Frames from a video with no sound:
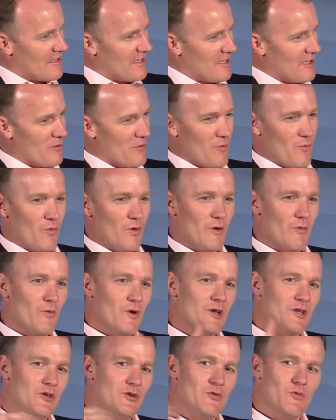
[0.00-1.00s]

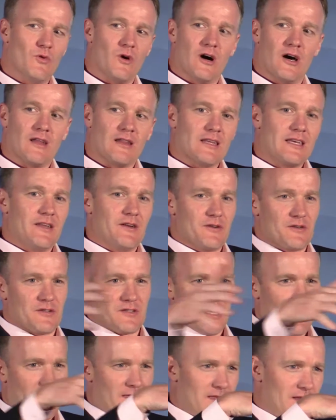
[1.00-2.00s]
What do you want
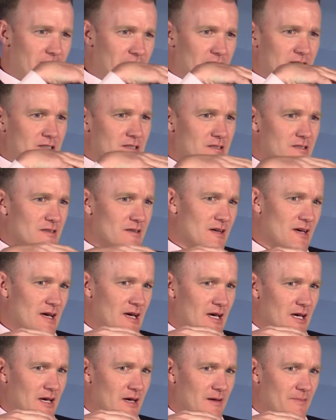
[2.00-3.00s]
leaders like this
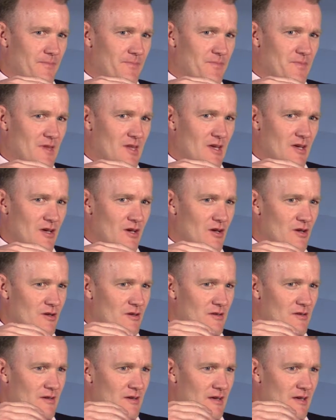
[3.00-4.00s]

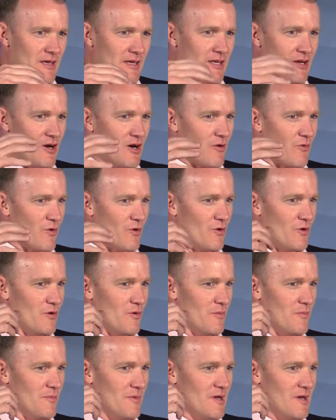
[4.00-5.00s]
in our
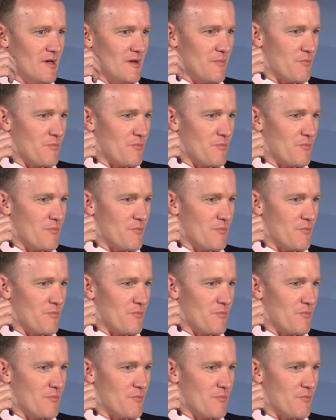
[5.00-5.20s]
room